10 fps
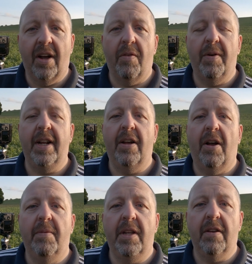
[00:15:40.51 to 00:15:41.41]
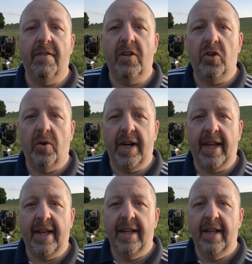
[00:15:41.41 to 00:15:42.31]
I really hope that you've enjoyed
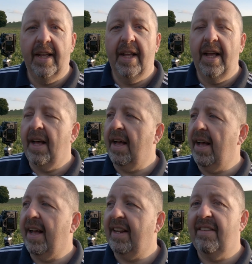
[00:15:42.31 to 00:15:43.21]
it, and